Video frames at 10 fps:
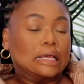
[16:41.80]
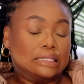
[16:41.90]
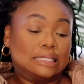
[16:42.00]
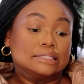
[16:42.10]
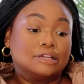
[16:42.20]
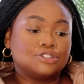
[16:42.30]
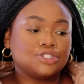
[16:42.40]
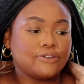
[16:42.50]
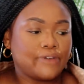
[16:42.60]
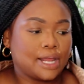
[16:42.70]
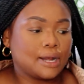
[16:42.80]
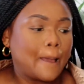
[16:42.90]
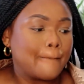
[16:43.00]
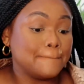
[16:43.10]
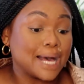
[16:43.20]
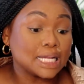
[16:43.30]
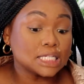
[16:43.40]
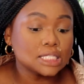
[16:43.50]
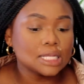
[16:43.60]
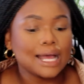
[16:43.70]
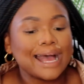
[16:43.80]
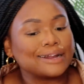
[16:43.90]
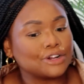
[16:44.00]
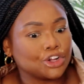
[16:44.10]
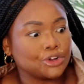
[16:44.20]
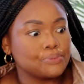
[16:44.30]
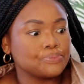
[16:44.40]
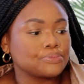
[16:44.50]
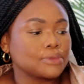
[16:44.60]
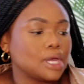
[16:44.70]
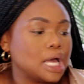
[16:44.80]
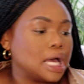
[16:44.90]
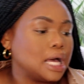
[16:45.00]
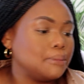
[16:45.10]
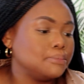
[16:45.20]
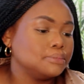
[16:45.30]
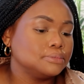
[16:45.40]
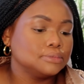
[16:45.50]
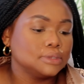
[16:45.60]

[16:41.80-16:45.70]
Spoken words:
That sounds so vain, but I don't know.